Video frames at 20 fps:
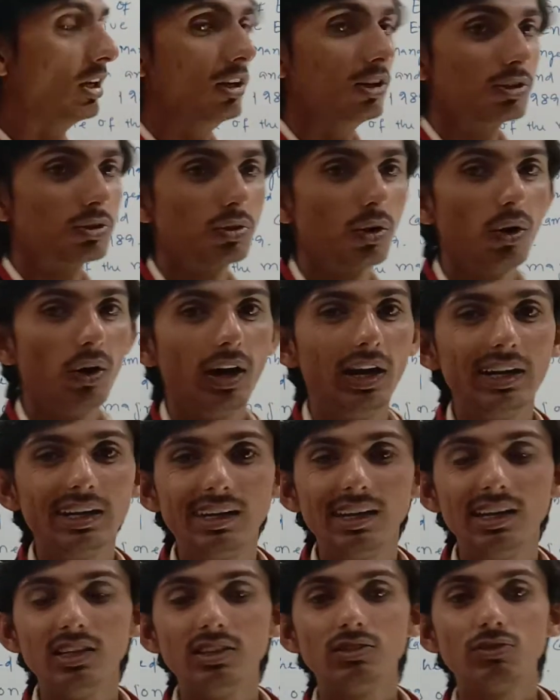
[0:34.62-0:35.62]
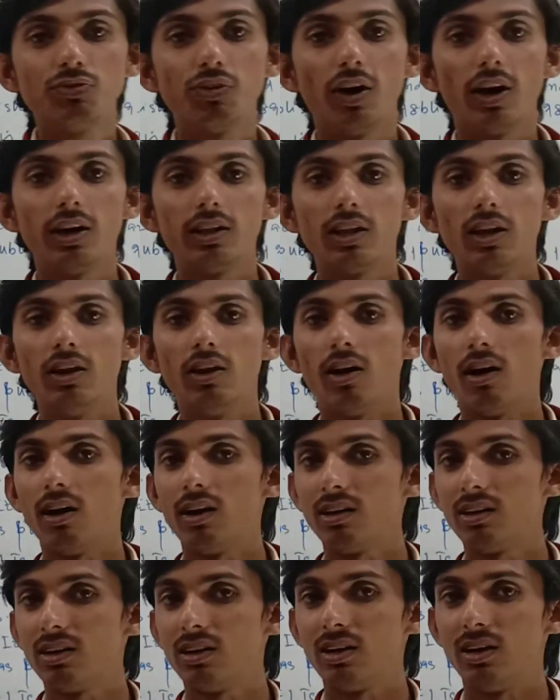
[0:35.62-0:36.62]
So it is for the
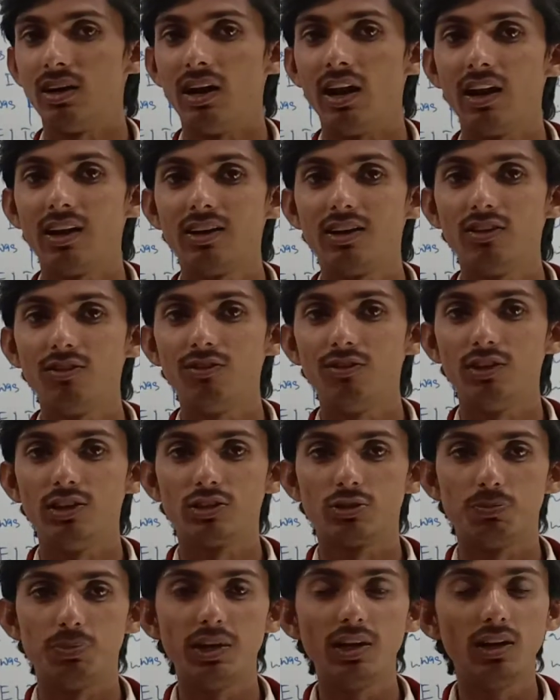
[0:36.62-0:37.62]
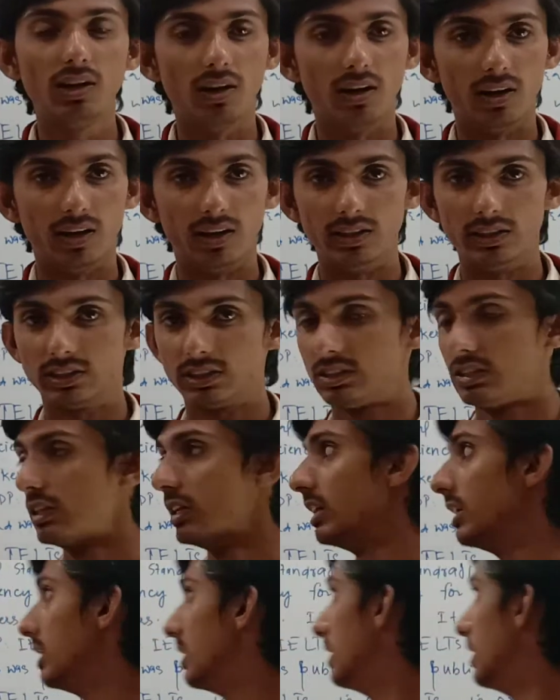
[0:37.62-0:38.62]
not native speakers.
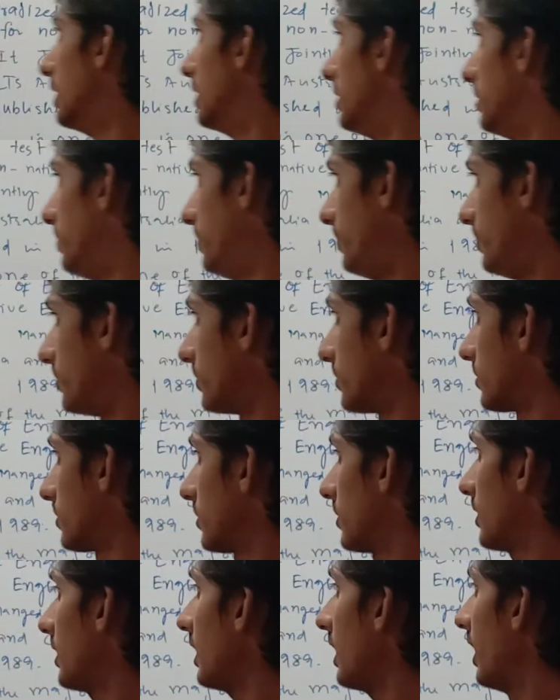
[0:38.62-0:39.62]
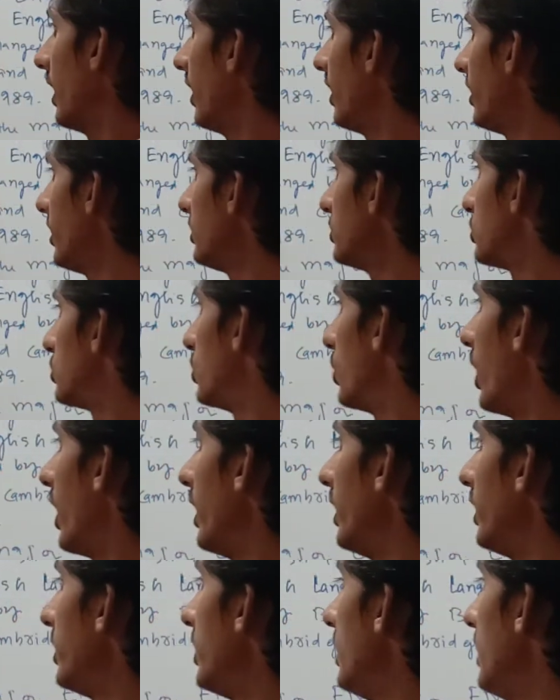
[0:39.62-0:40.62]
It is
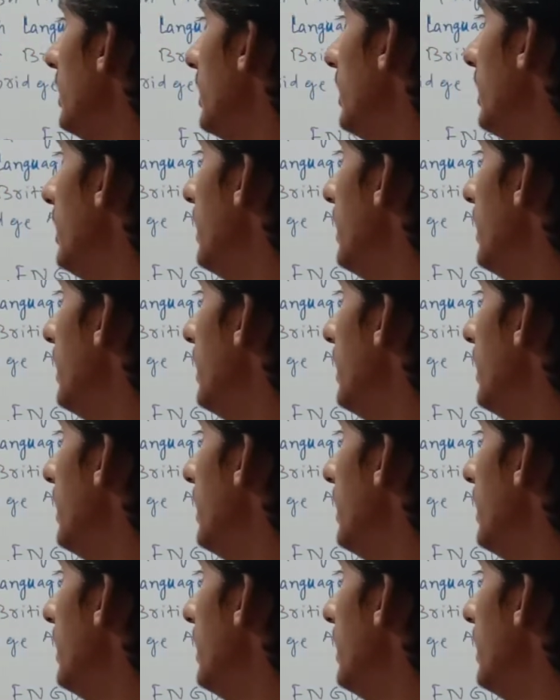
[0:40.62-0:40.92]
jointly